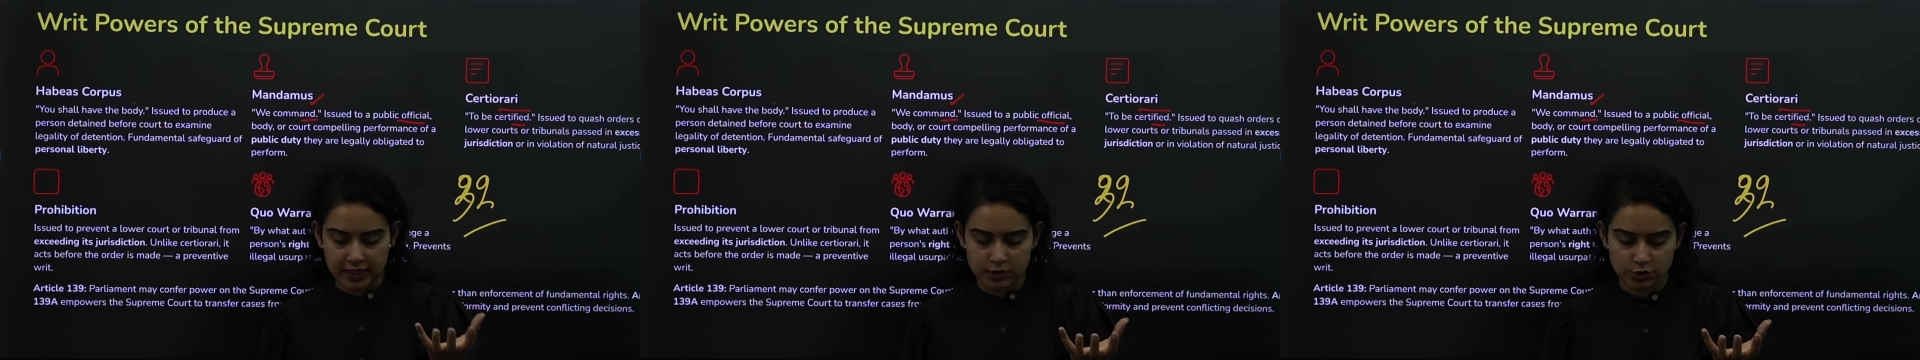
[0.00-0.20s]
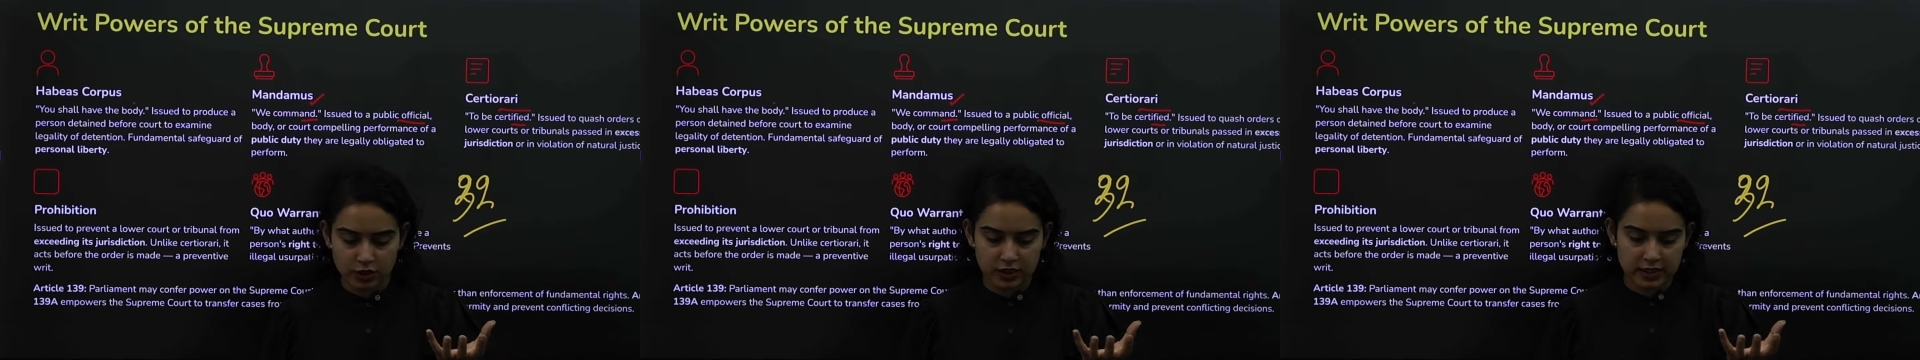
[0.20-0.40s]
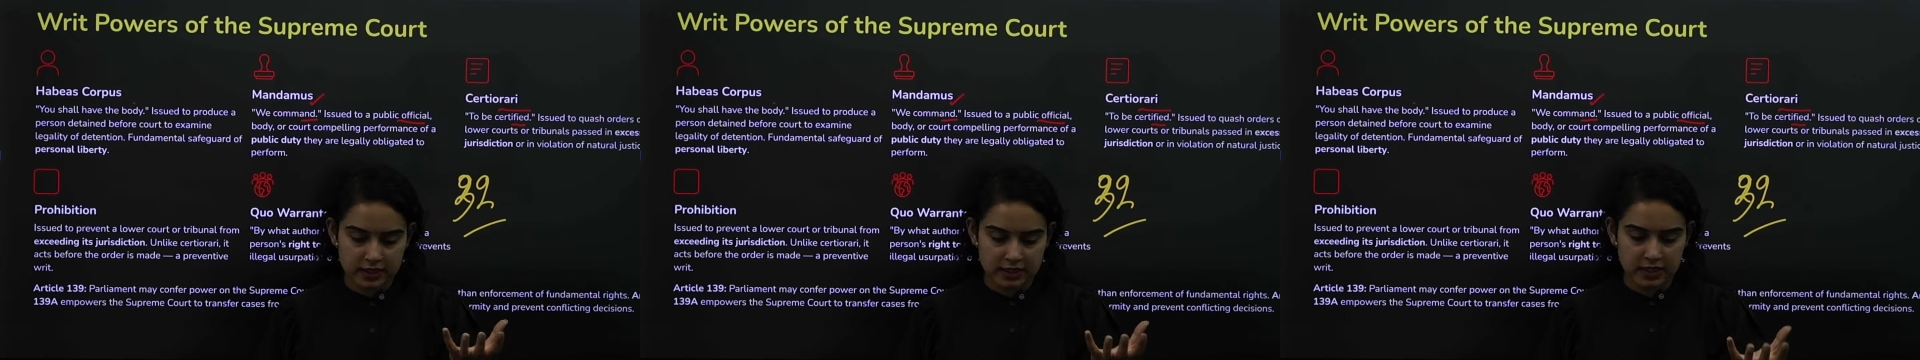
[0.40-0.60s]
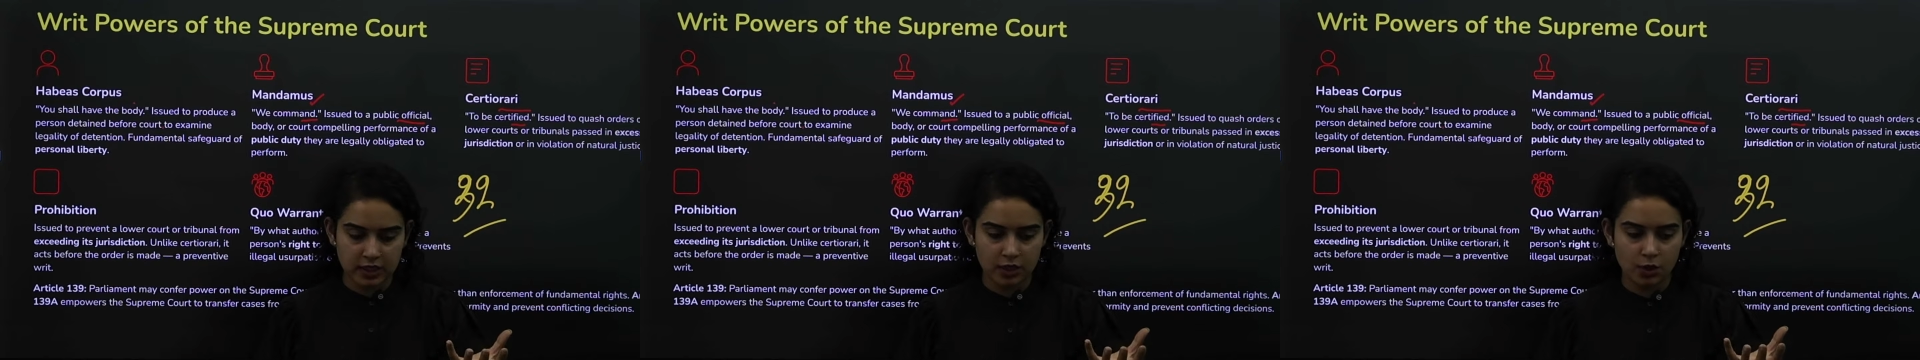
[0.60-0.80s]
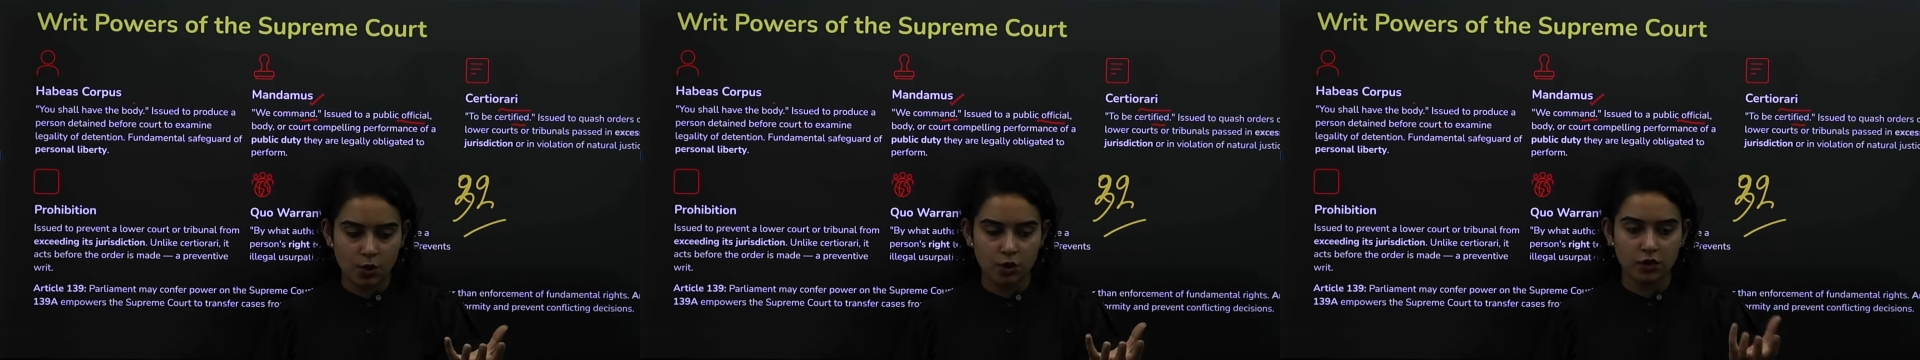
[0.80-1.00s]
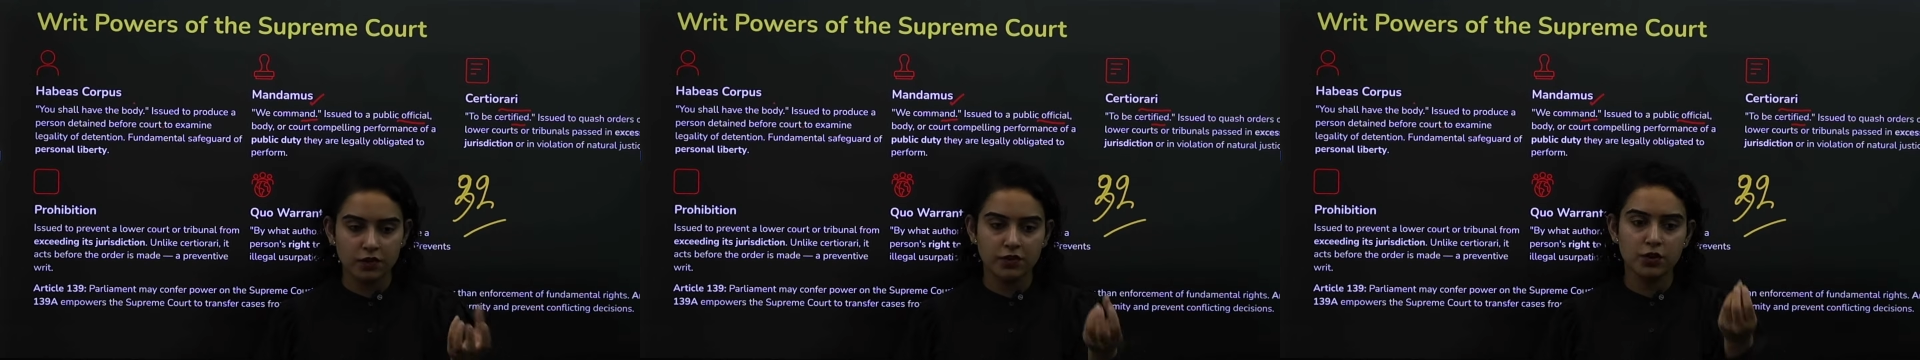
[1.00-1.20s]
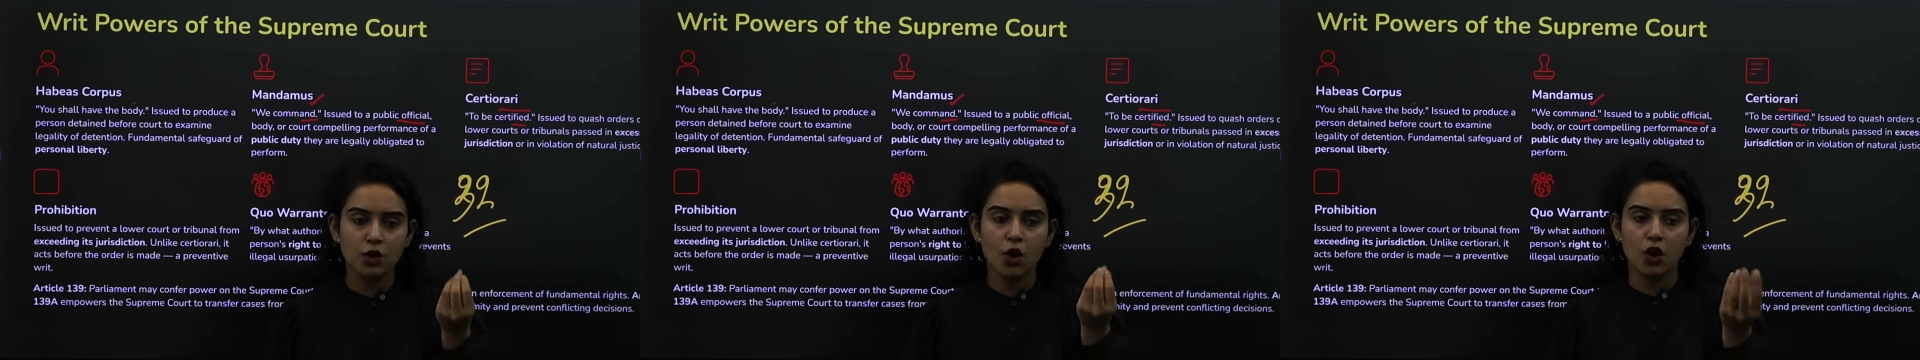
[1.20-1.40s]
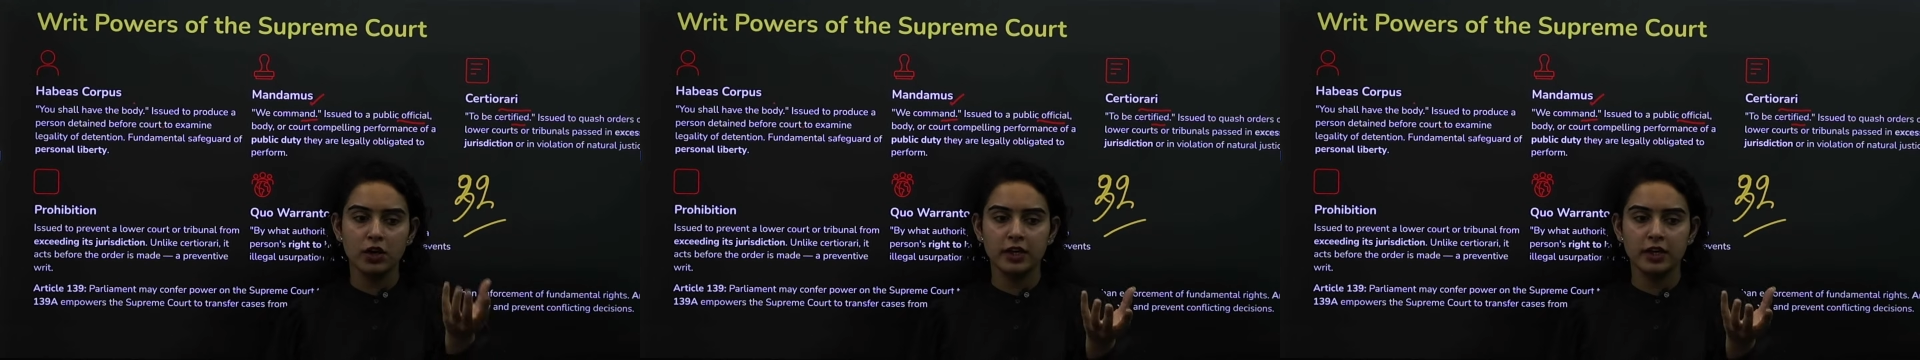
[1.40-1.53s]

So the district court of North